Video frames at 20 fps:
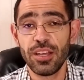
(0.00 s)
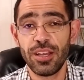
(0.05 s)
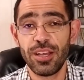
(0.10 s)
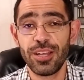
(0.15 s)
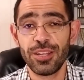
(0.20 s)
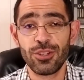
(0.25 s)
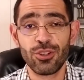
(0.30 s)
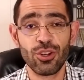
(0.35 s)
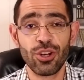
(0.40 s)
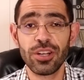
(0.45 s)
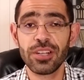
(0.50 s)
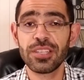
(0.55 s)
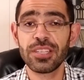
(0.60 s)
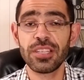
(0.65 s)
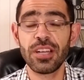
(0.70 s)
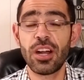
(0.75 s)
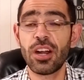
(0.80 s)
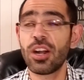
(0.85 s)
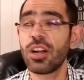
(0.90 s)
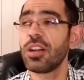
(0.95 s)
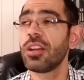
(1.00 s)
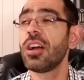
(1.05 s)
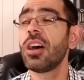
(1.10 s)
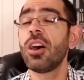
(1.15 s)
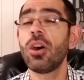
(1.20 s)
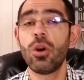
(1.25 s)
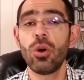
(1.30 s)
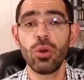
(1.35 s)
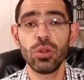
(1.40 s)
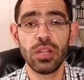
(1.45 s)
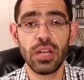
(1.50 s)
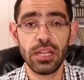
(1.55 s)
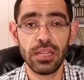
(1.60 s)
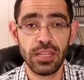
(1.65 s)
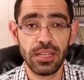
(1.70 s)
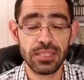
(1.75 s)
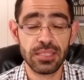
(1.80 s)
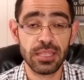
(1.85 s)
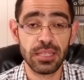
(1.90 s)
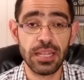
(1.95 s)
Trucks are a whole lot
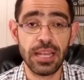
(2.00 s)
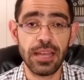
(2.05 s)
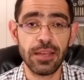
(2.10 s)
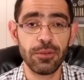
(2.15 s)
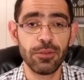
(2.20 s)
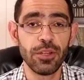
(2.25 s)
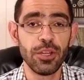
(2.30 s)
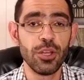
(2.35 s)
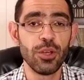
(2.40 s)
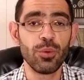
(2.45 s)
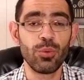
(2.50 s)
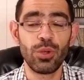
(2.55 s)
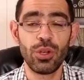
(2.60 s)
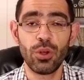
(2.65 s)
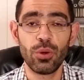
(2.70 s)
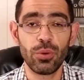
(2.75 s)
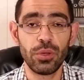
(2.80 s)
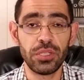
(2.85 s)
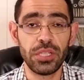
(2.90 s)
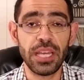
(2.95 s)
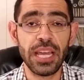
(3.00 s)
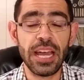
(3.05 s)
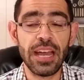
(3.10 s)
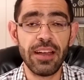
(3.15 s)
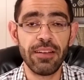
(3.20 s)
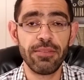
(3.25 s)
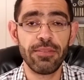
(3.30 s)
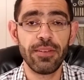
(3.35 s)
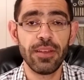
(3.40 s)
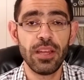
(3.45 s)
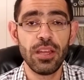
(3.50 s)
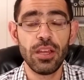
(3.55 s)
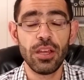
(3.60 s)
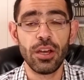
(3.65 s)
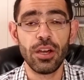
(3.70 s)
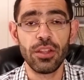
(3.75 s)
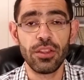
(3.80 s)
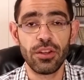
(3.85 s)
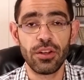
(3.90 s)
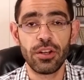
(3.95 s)
less than that. We don't really have
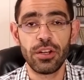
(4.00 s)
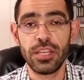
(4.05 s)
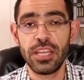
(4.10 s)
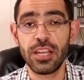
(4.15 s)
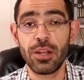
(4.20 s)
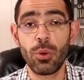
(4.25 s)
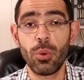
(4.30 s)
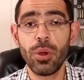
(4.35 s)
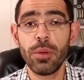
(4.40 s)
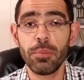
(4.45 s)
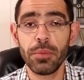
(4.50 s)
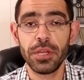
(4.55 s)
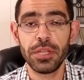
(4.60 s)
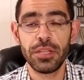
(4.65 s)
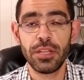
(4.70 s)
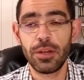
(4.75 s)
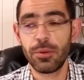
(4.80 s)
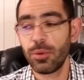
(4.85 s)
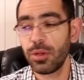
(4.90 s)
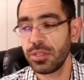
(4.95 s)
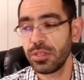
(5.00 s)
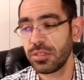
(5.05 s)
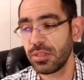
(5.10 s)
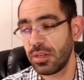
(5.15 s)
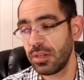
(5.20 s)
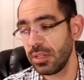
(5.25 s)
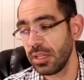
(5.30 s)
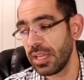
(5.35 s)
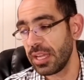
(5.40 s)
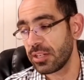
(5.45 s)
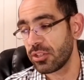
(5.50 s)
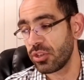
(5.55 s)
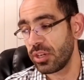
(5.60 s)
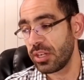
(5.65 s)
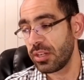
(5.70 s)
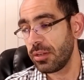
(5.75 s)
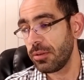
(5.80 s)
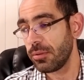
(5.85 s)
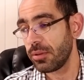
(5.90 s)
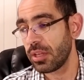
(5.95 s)
other equipment that runs on
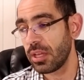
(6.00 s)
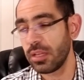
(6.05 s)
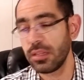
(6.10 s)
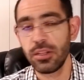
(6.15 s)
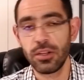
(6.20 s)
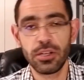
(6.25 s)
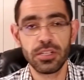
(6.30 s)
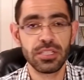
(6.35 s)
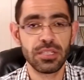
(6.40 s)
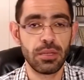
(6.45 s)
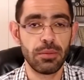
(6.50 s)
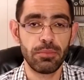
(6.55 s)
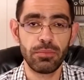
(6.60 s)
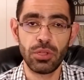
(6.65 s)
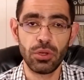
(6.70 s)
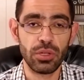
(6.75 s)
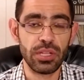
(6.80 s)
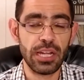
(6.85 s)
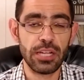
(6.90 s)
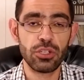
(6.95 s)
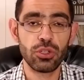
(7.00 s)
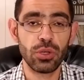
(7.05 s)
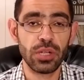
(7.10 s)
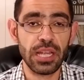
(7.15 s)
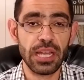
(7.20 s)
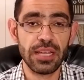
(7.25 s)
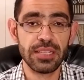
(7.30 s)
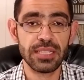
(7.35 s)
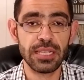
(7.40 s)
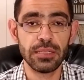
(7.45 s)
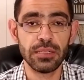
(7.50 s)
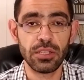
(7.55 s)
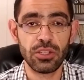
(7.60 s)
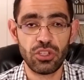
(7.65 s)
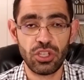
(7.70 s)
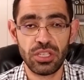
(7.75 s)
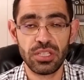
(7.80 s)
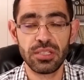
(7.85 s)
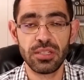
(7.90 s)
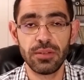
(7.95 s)
electric. Okay, there is some, natural gas,
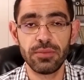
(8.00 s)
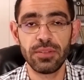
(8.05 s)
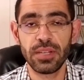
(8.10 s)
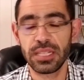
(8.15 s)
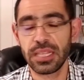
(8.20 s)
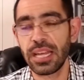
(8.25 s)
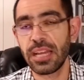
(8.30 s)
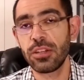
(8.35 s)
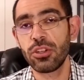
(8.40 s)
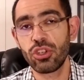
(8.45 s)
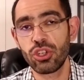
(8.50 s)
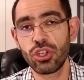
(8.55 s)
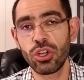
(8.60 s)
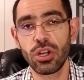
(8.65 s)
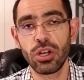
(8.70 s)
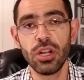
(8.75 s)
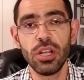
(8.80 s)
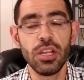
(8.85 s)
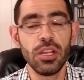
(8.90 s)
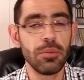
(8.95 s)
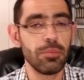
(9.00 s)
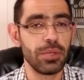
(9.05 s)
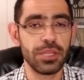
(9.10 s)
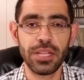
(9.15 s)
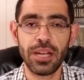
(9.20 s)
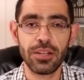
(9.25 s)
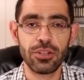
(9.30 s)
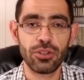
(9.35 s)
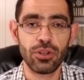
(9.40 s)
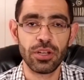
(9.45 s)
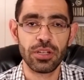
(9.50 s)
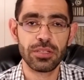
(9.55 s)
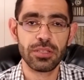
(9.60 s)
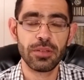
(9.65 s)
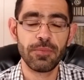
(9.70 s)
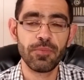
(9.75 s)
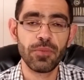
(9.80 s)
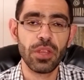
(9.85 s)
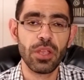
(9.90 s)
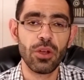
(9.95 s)
LNG, stuff like that. Sure, but not trucks.
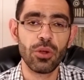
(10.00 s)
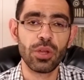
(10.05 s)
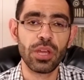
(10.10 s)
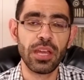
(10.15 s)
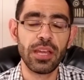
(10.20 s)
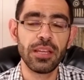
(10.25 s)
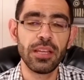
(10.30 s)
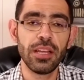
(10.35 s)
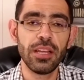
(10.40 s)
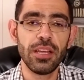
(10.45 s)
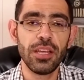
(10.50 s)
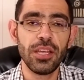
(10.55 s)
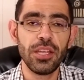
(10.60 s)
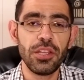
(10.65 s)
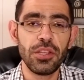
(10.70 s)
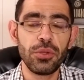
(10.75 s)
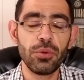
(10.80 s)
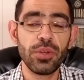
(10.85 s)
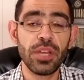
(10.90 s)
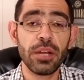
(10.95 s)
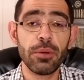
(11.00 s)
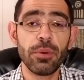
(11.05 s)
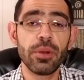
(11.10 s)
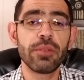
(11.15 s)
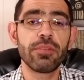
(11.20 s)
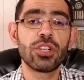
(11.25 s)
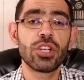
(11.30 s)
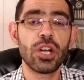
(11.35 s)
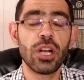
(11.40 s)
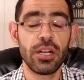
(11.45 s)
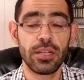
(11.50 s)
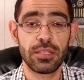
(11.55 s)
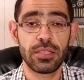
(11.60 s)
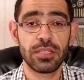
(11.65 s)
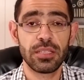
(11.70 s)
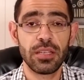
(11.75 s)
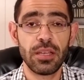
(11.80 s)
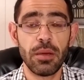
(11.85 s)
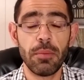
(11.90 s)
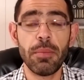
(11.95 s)
Okay, you get rid of
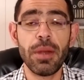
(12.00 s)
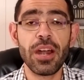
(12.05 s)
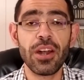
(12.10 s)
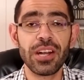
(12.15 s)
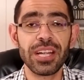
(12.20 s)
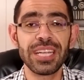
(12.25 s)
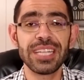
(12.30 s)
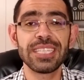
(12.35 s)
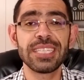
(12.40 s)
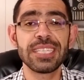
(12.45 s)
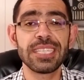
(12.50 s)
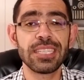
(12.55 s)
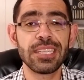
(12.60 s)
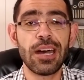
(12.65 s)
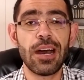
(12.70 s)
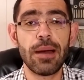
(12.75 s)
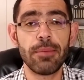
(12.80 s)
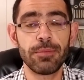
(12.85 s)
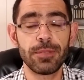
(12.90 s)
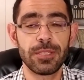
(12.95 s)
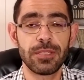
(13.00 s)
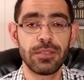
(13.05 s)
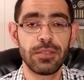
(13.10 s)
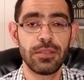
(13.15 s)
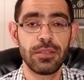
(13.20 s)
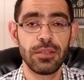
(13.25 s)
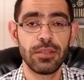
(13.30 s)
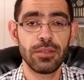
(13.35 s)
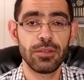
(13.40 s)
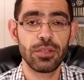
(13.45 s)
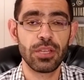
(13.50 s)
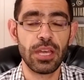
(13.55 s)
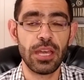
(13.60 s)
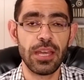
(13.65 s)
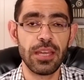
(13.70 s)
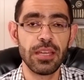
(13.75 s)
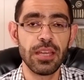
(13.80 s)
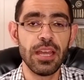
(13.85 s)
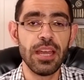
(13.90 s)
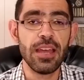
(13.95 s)
trucks, America stops.
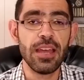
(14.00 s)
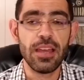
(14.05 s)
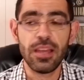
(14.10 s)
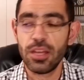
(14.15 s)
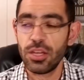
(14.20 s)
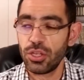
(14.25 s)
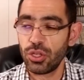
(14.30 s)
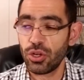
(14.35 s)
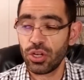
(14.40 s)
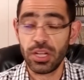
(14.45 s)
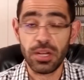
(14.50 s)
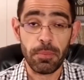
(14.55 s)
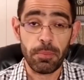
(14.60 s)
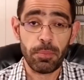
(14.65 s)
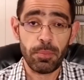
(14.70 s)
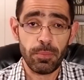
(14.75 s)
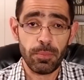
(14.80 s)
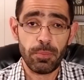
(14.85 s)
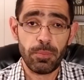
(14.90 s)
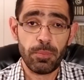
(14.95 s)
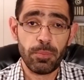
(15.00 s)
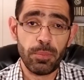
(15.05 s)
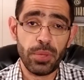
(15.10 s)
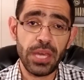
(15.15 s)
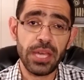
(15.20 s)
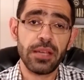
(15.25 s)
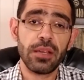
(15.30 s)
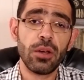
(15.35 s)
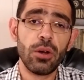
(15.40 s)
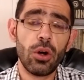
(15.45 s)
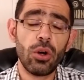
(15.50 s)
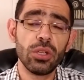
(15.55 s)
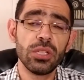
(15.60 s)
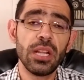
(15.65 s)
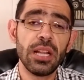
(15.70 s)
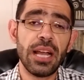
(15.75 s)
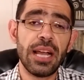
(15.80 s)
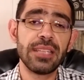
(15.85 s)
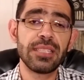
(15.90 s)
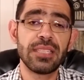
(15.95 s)
Okay, you're gonna pick all
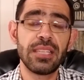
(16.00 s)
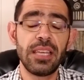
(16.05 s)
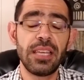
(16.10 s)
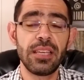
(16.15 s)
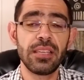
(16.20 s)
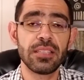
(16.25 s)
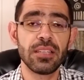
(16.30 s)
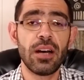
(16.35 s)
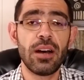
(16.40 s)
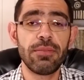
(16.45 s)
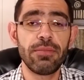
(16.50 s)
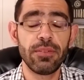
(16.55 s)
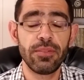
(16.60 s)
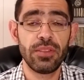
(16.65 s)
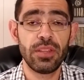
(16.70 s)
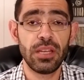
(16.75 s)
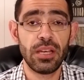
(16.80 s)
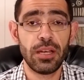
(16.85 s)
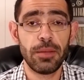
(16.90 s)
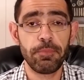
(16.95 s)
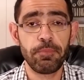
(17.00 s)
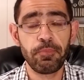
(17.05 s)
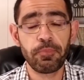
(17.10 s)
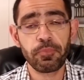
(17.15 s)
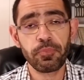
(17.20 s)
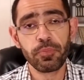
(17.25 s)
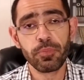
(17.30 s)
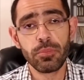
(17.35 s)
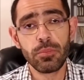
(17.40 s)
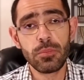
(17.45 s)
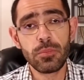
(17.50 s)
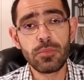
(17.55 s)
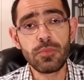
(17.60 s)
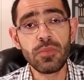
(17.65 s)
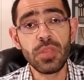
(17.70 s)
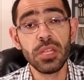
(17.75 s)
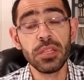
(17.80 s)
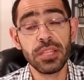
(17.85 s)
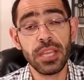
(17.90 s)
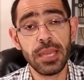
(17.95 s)
the last things off of the
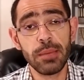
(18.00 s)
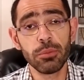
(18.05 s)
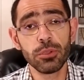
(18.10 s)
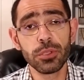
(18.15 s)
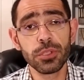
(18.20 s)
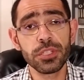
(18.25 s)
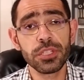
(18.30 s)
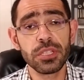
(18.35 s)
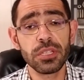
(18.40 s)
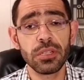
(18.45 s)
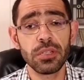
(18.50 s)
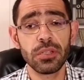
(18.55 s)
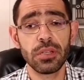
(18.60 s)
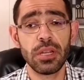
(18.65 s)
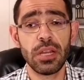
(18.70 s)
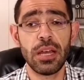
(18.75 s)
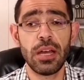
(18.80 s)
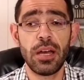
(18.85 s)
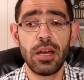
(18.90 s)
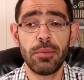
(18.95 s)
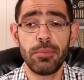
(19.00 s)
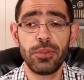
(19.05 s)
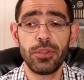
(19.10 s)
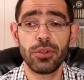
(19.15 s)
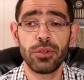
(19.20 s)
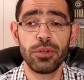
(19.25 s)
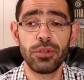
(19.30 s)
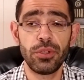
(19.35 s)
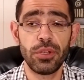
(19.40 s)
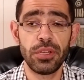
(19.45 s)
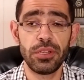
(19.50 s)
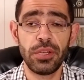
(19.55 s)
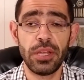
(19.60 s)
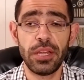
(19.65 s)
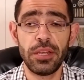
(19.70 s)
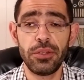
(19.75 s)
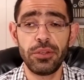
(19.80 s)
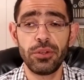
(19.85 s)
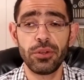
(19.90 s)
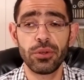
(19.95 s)
tables
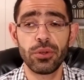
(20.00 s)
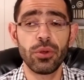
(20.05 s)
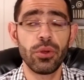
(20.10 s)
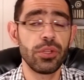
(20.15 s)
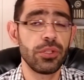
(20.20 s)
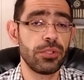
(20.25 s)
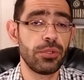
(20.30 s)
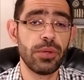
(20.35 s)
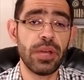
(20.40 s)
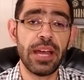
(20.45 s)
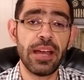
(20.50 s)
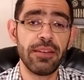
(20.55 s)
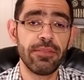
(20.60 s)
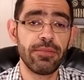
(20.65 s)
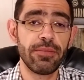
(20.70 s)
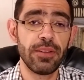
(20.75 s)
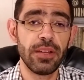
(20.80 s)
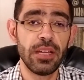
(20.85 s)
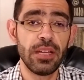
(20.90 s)
and you're going to have